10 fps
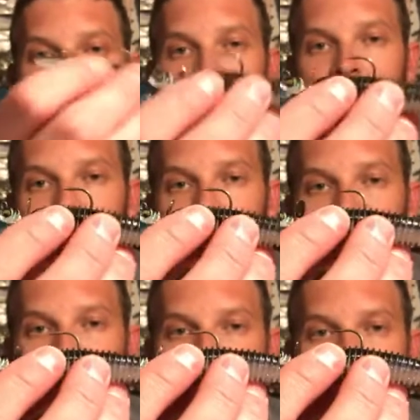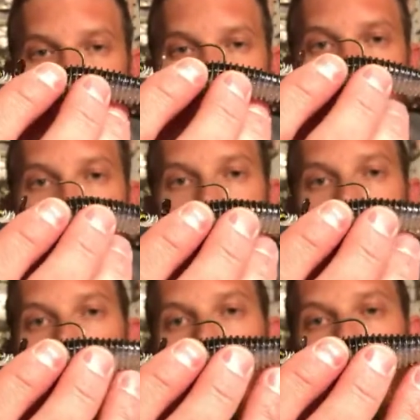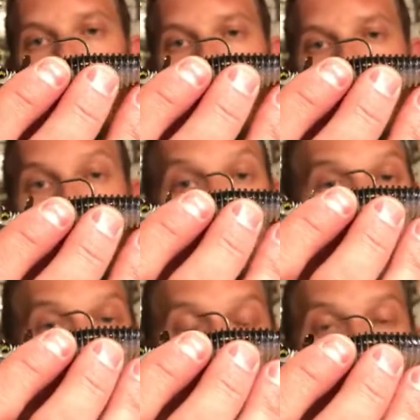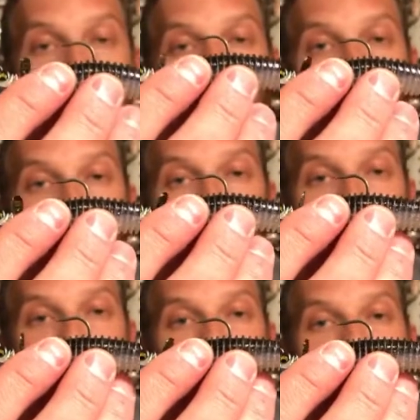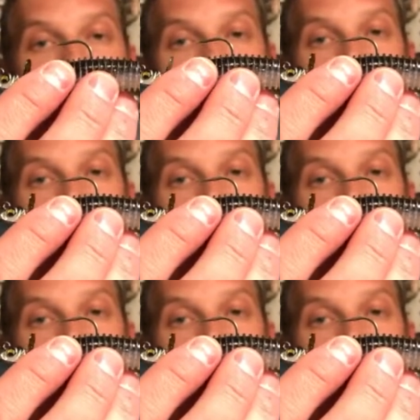to come up and get it. It is a straight retrieve bait,